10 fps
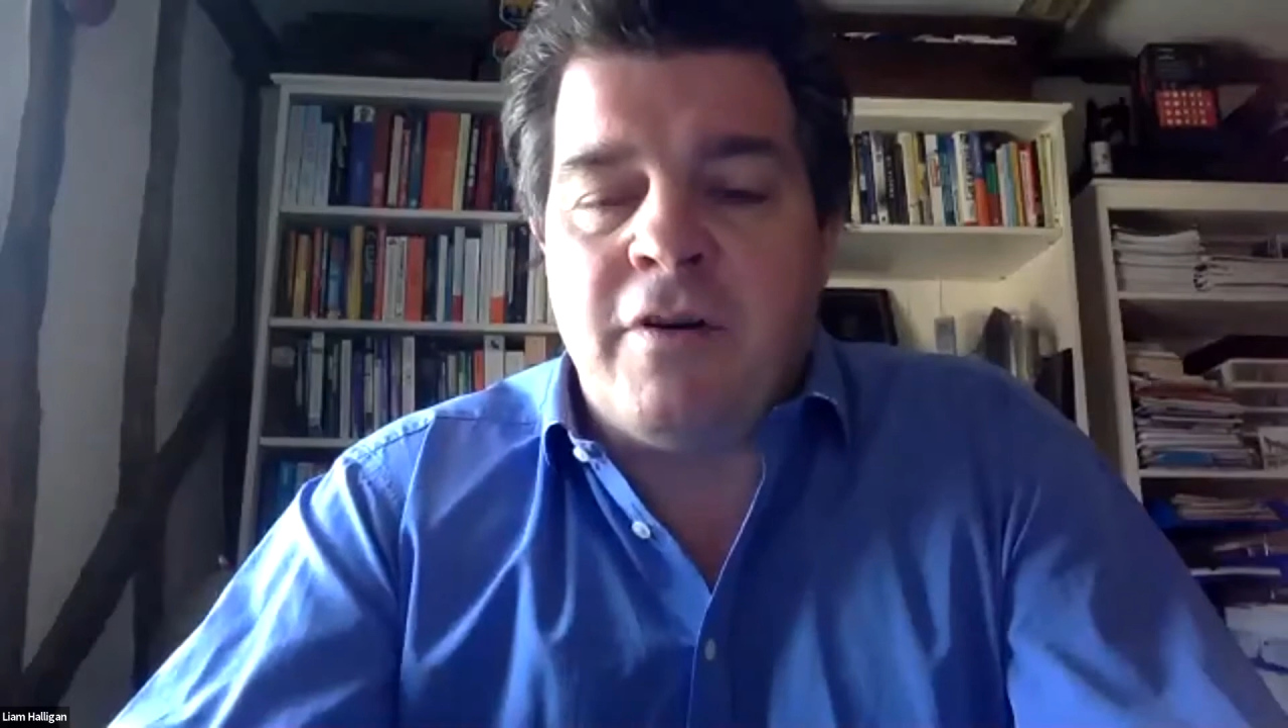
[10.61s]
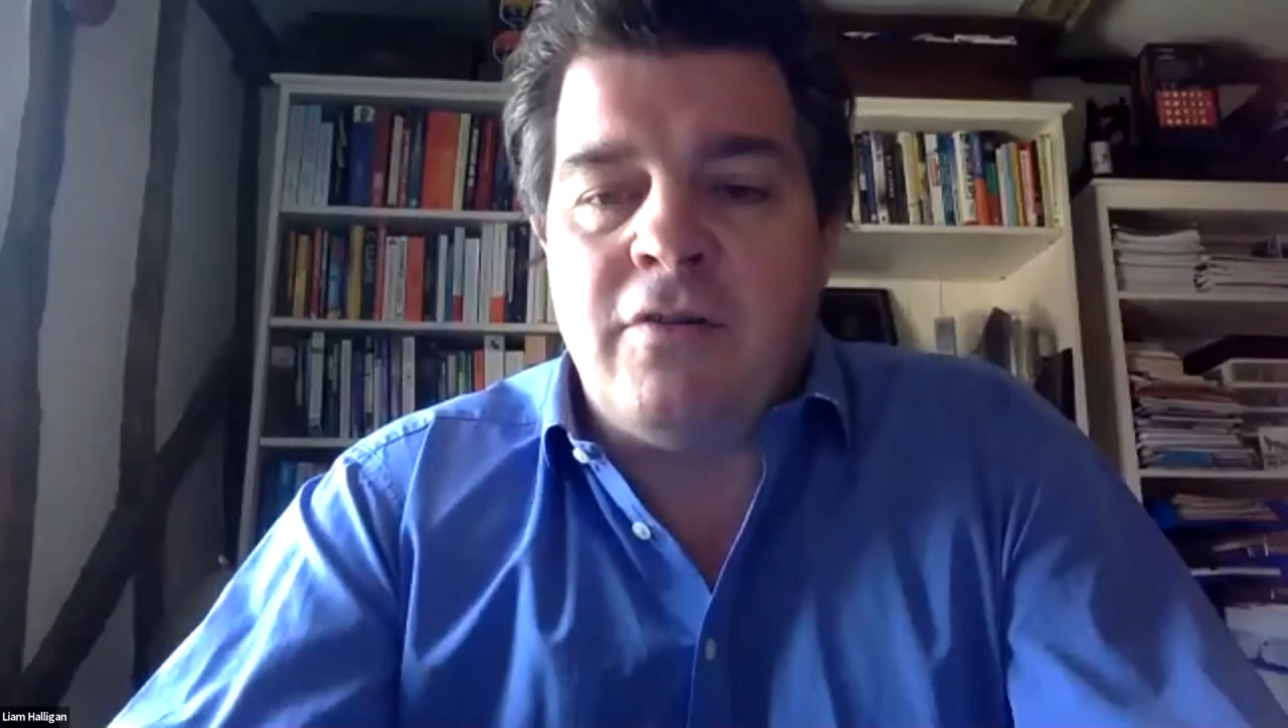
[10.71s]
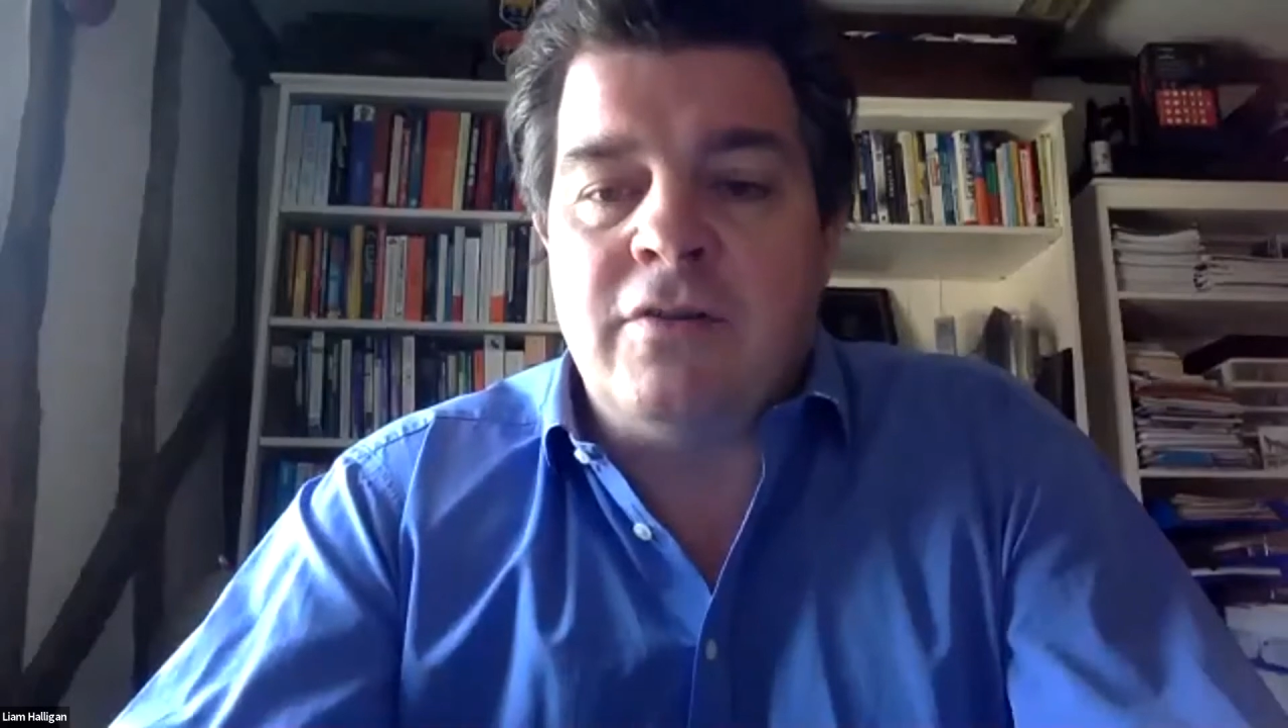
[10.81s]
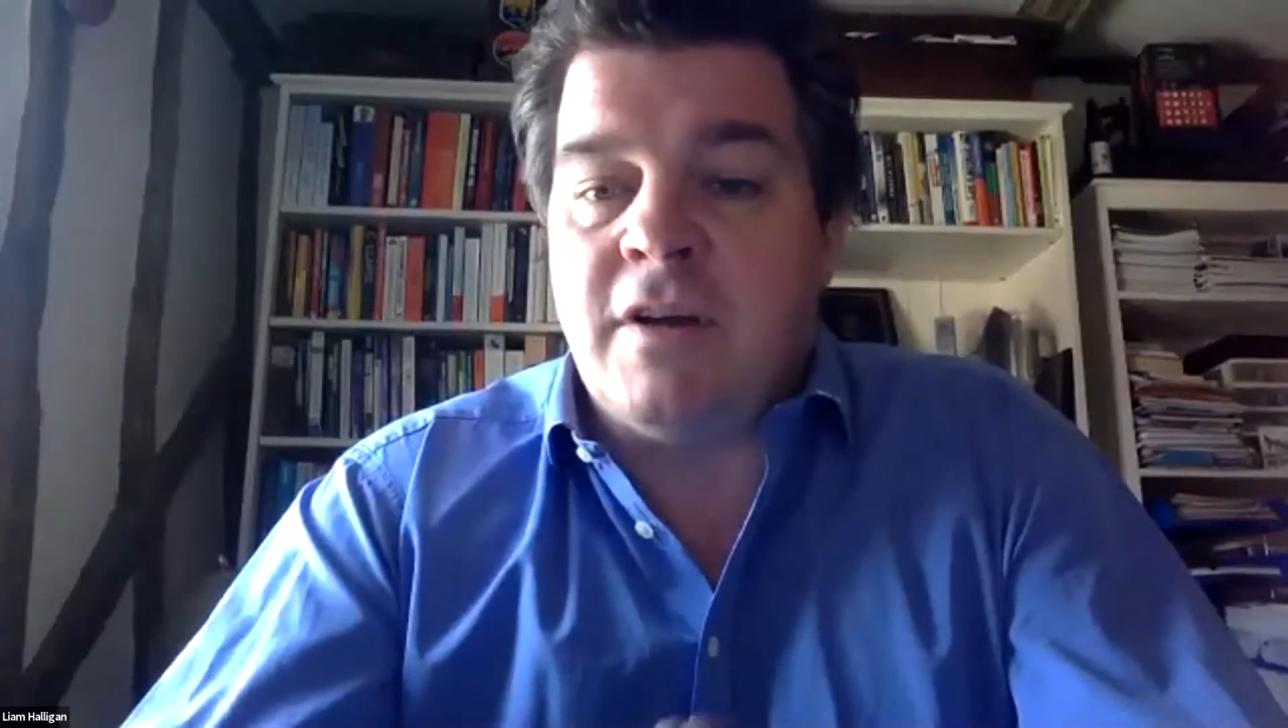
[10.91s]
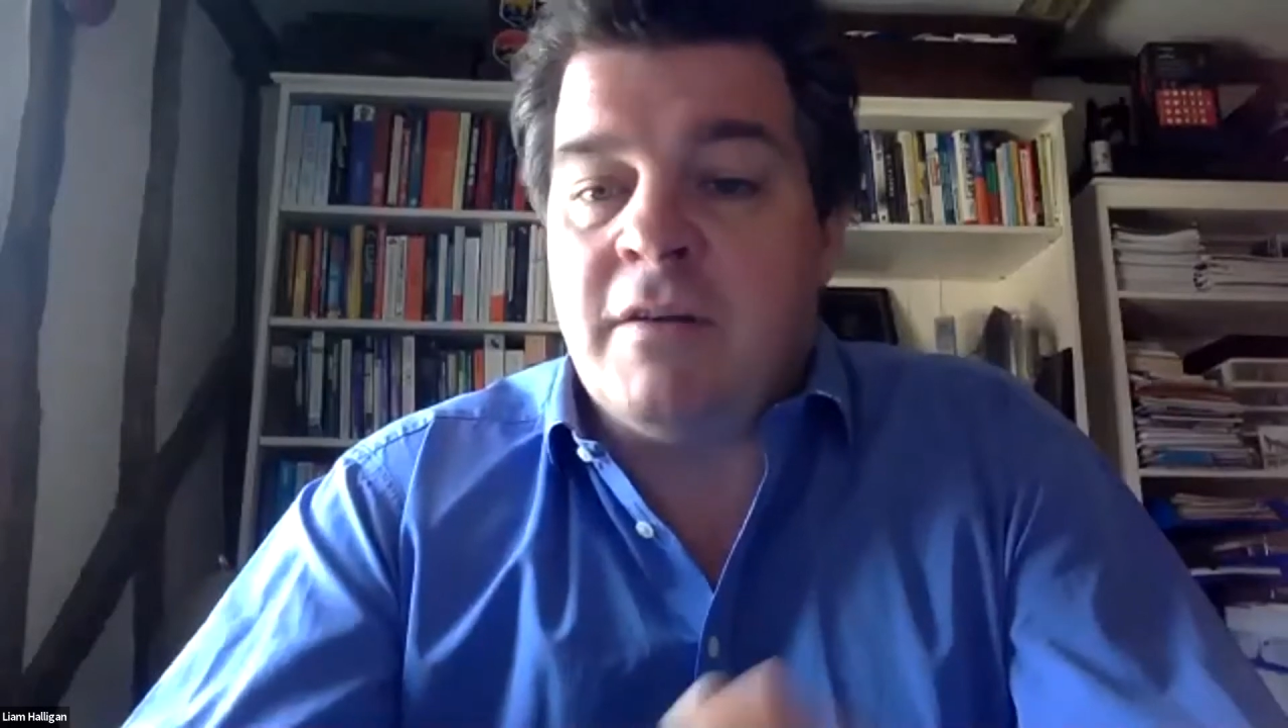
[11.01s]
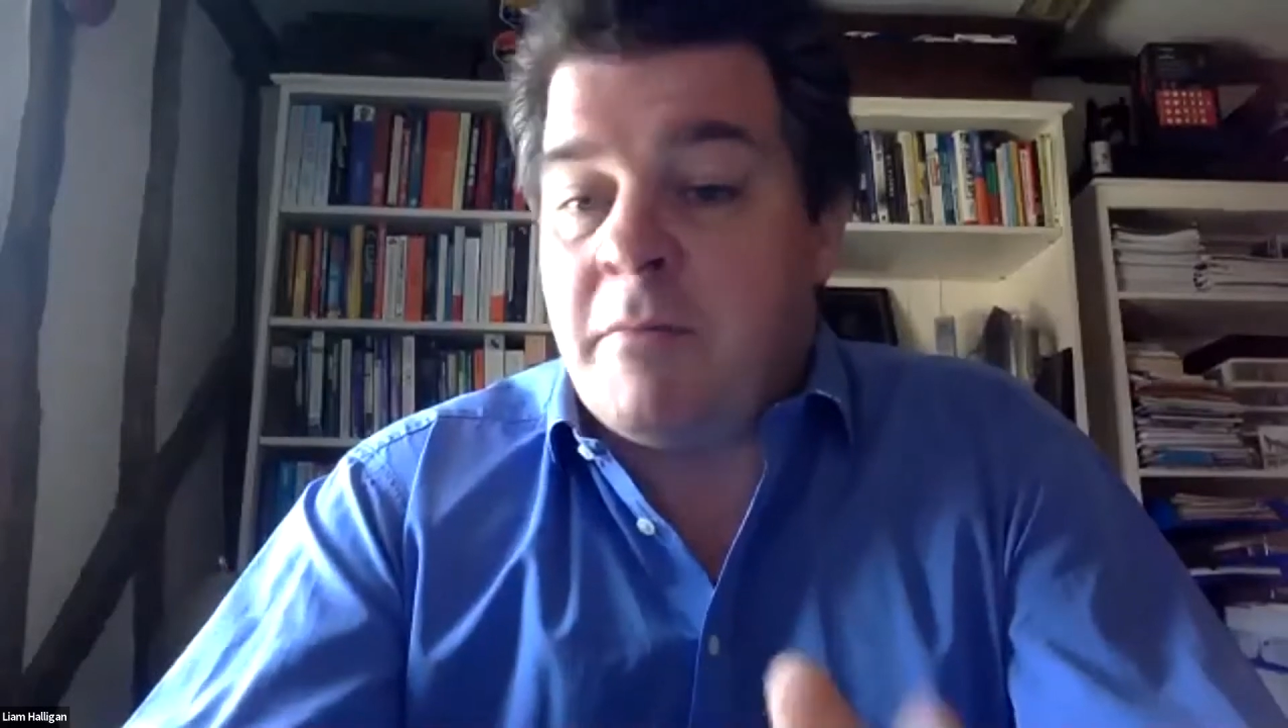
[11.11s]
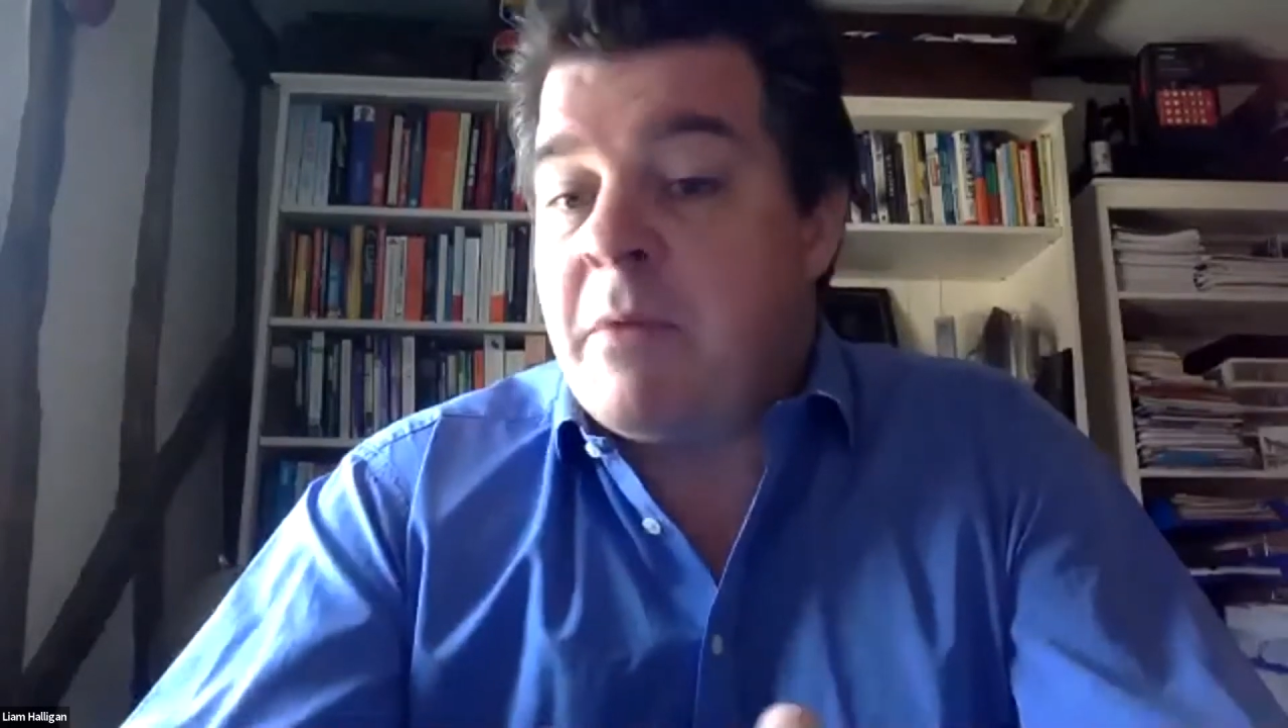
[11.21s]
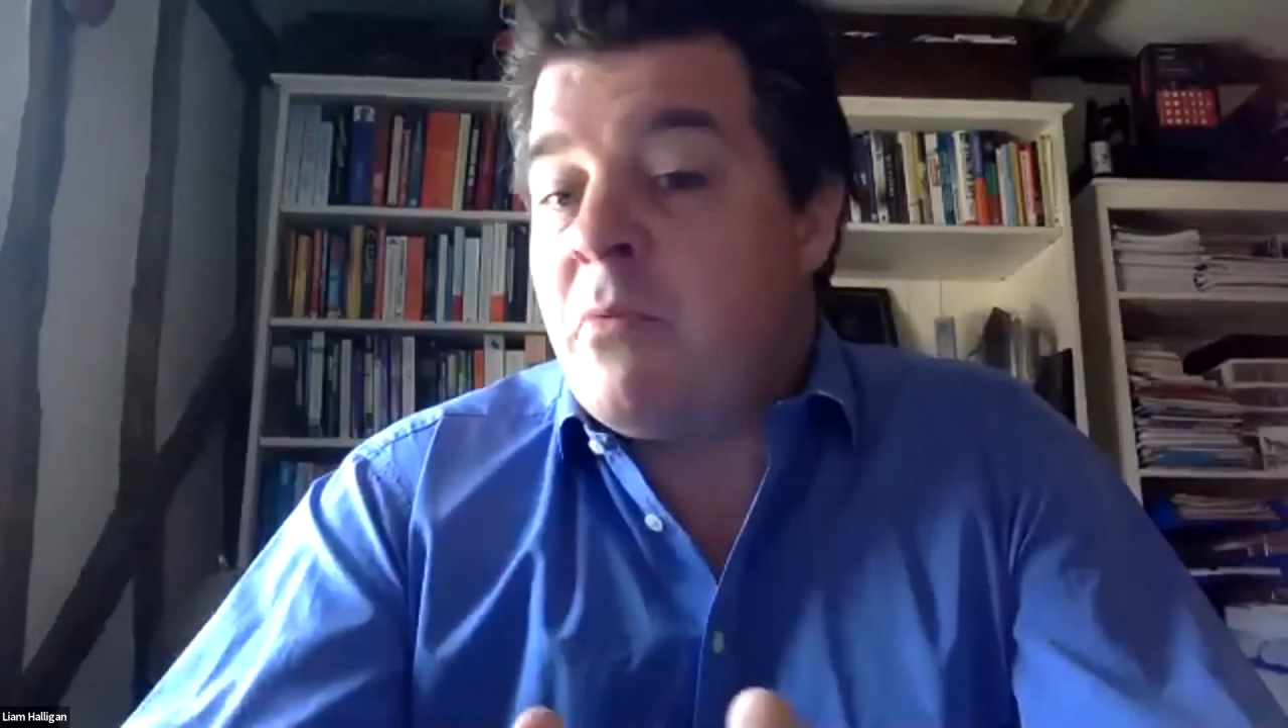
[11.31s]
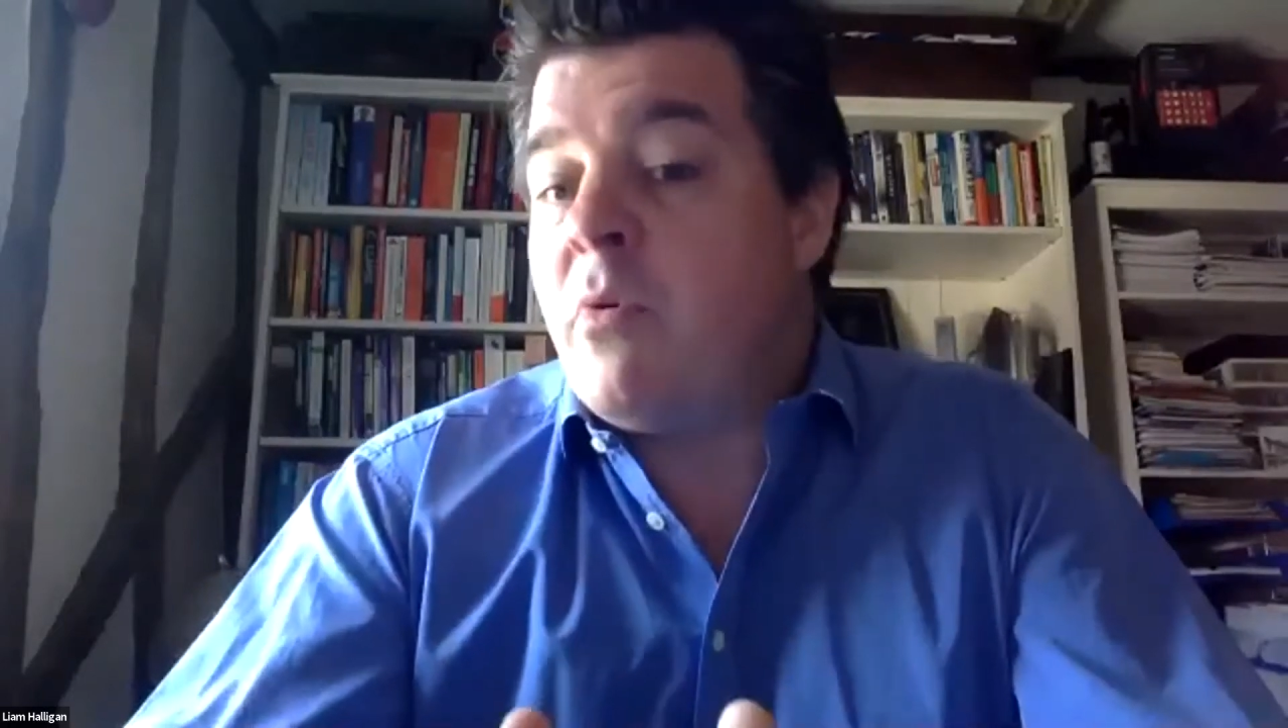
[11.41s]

a long time that people